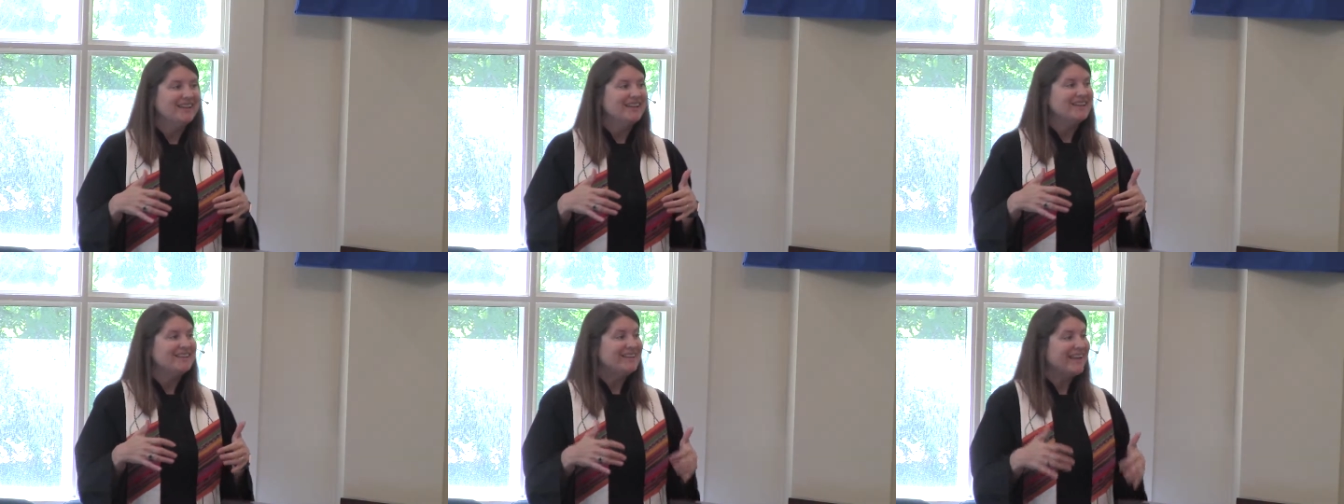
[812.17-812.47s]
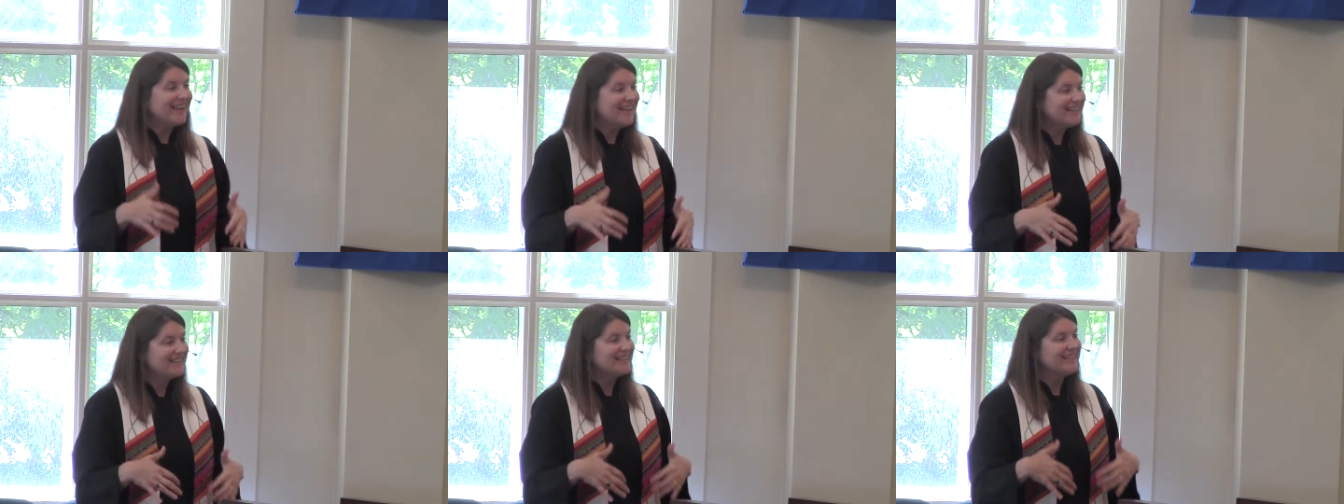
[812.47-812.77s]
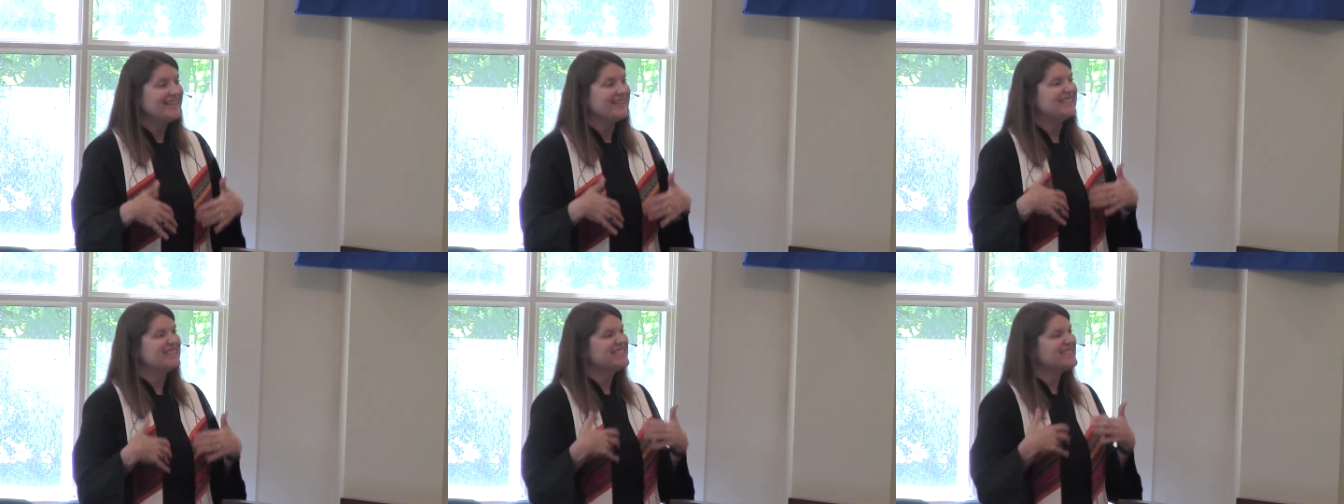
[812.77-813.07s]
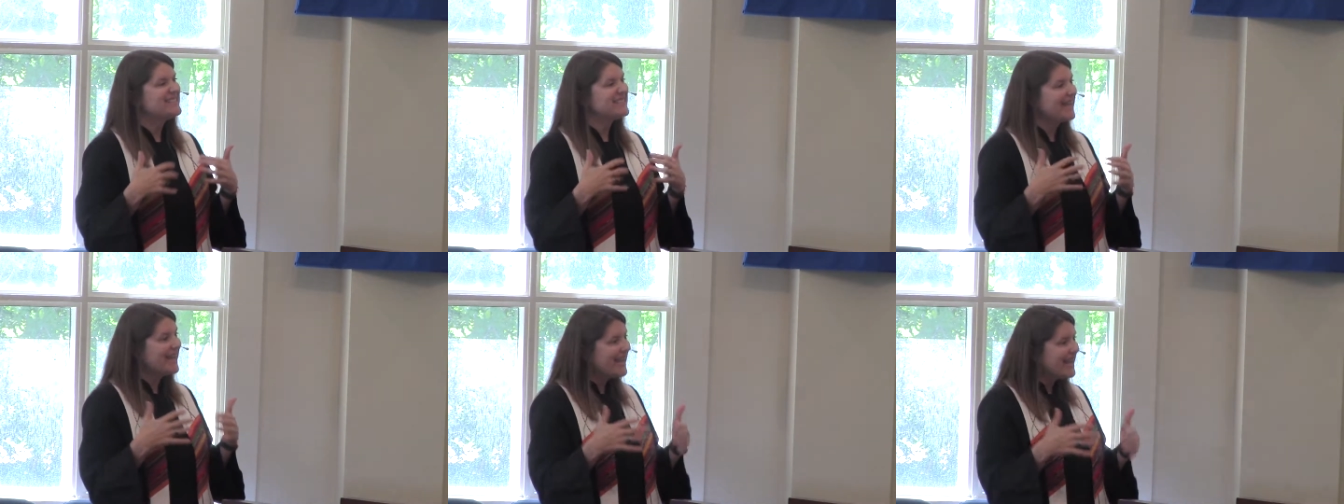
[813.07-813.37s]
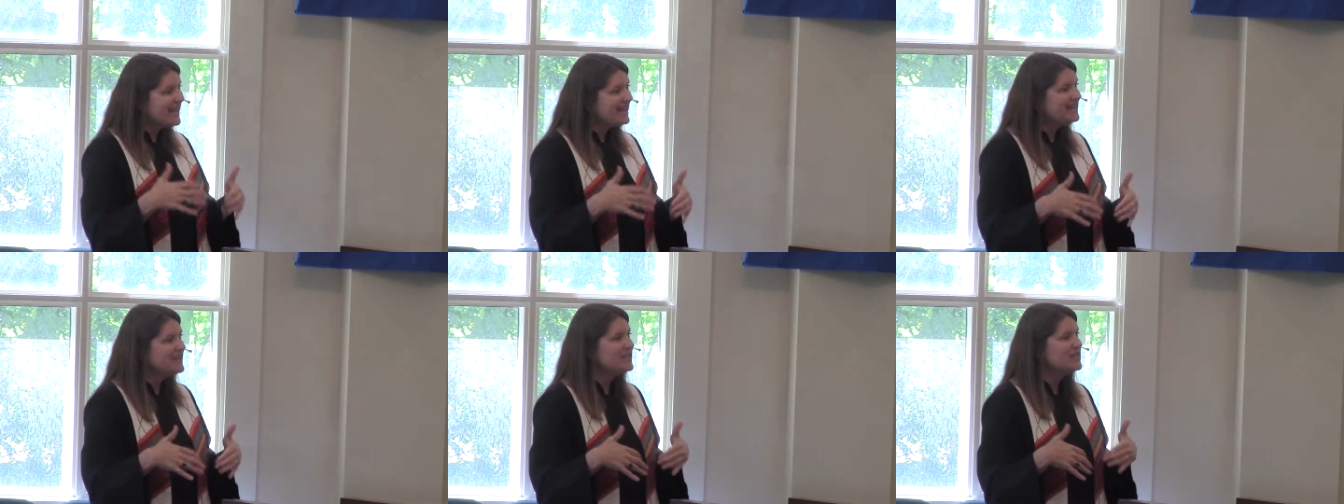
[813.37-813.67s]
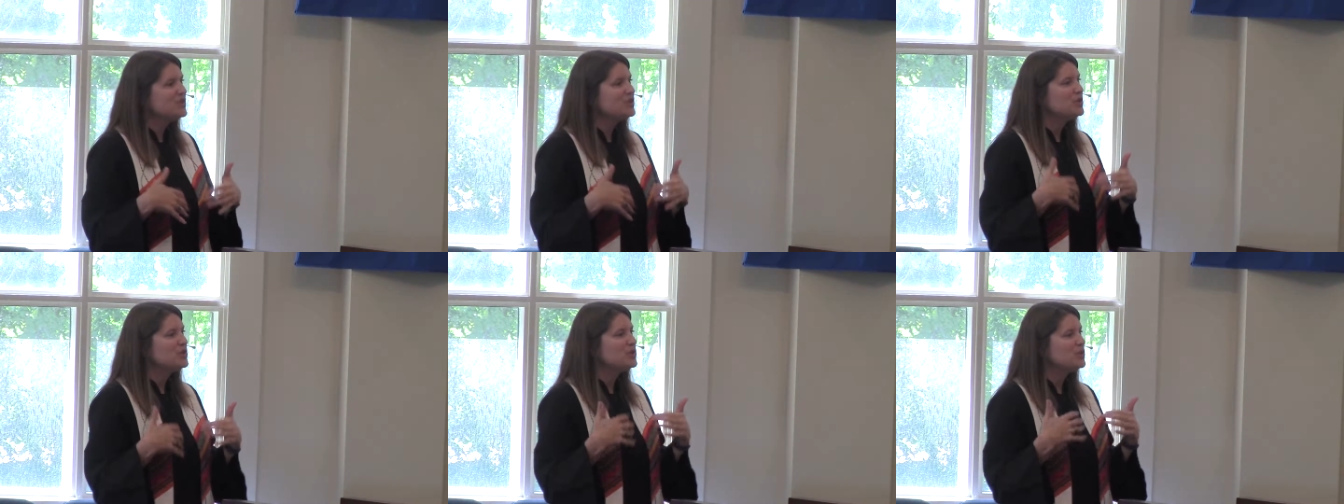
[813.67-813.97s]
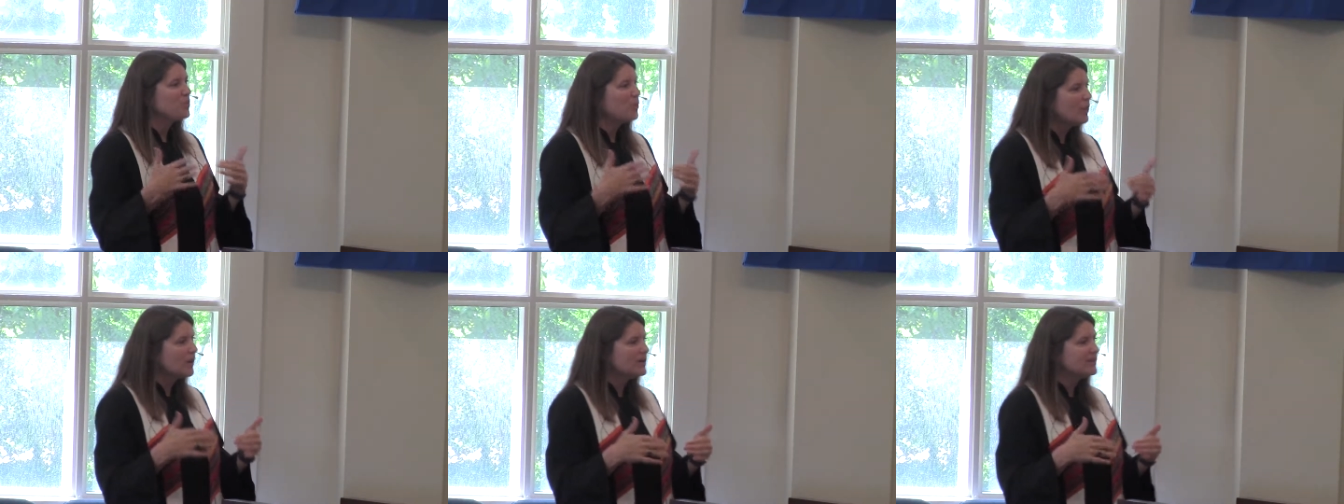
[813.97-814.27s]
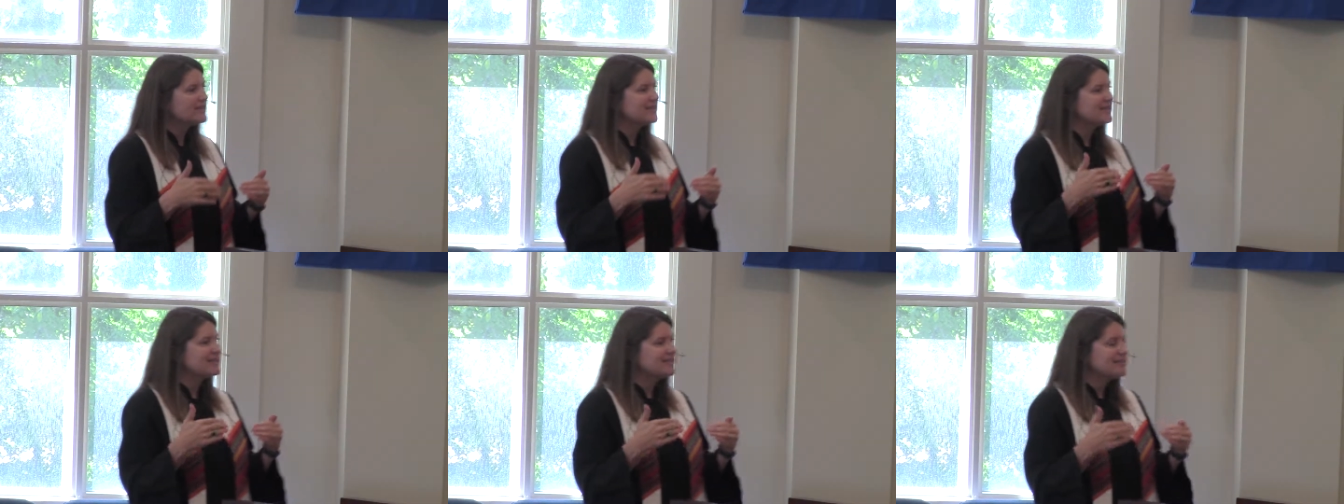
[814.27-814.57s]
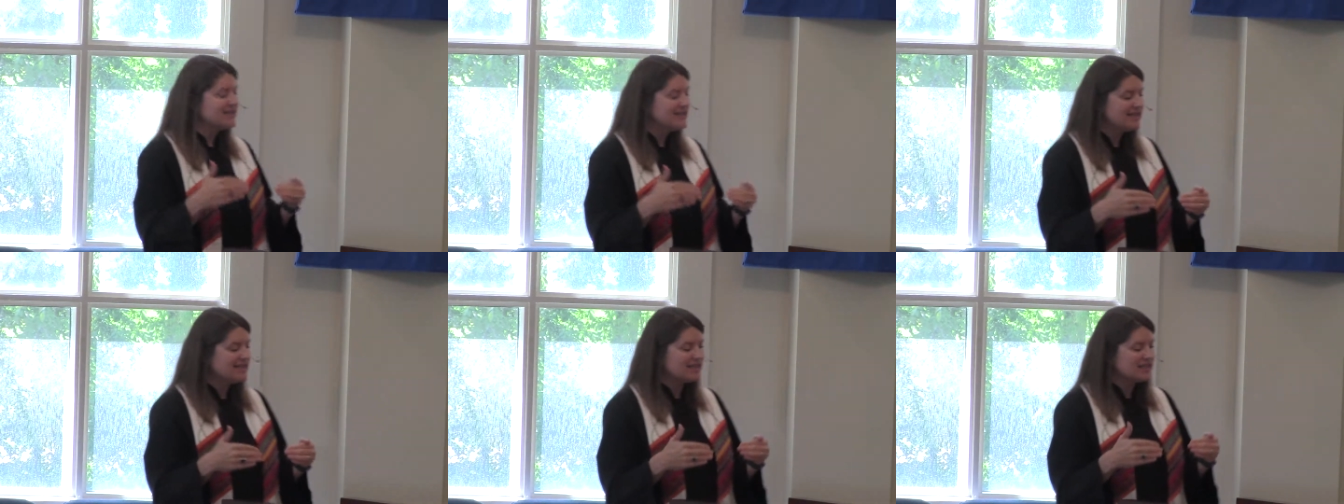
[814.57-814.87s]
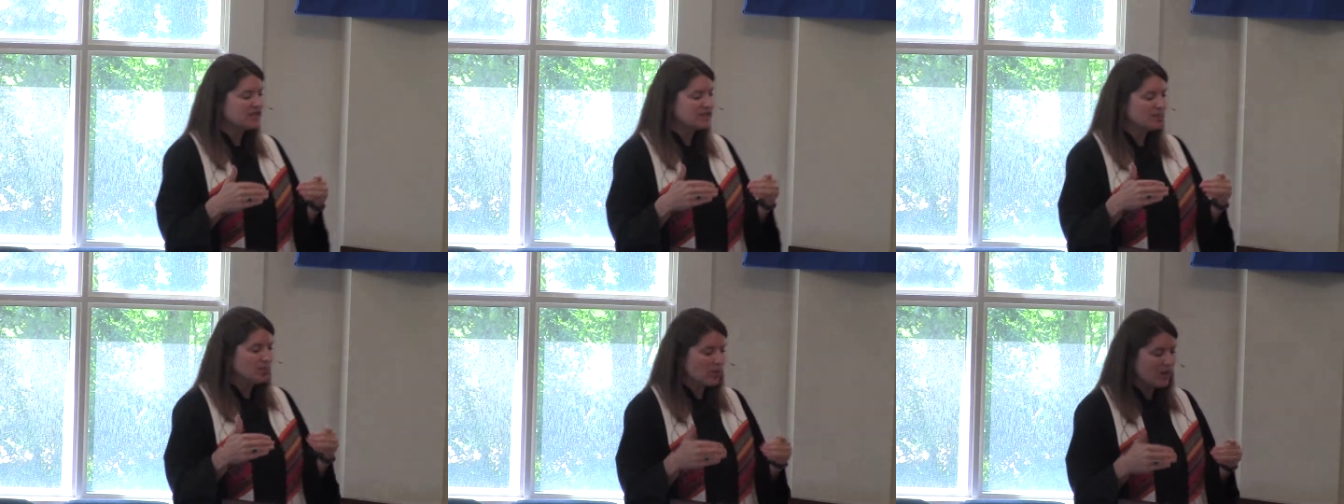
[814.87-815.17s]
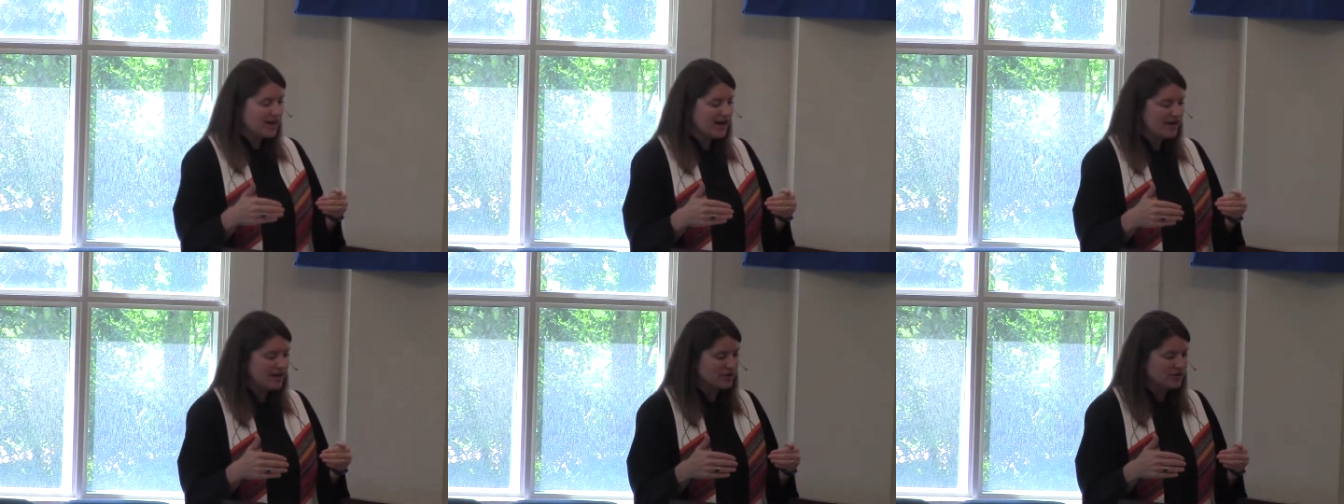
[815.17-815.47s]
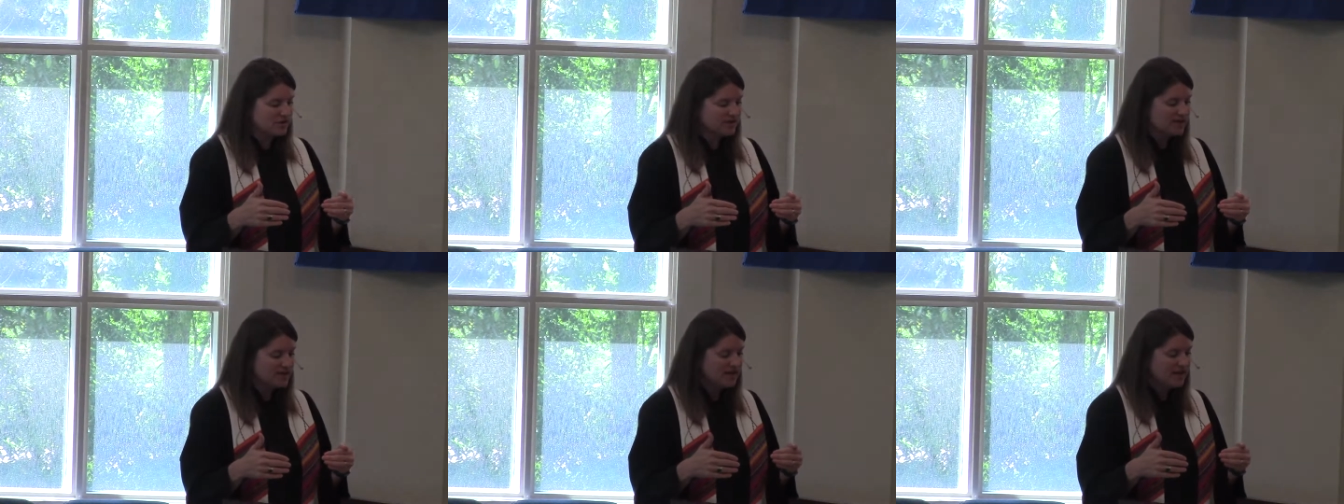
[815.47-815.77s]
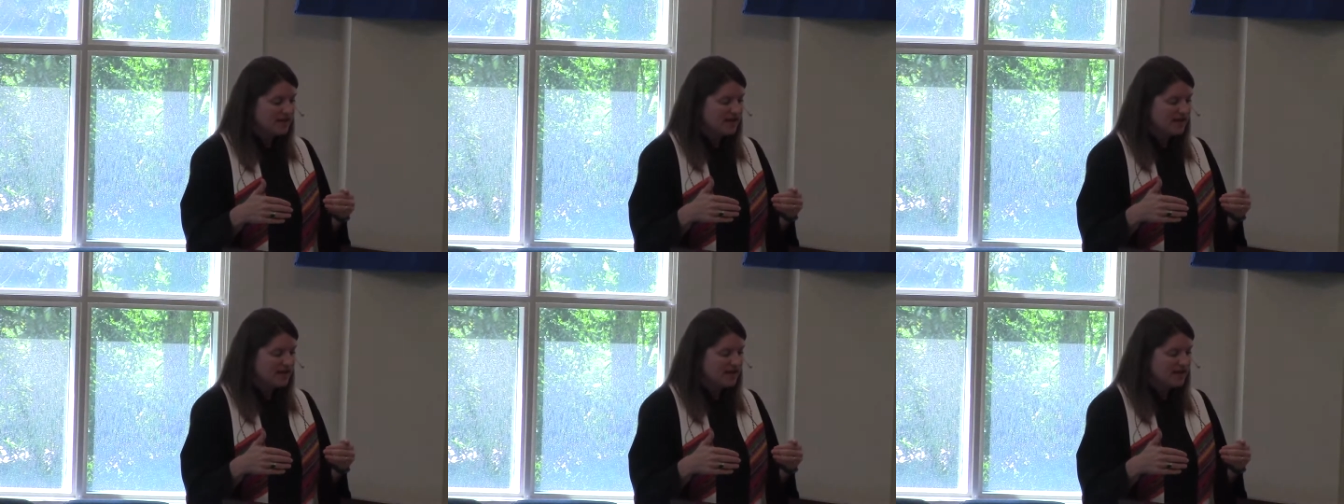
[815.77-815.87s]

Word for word: daily and say these short sentence prayers,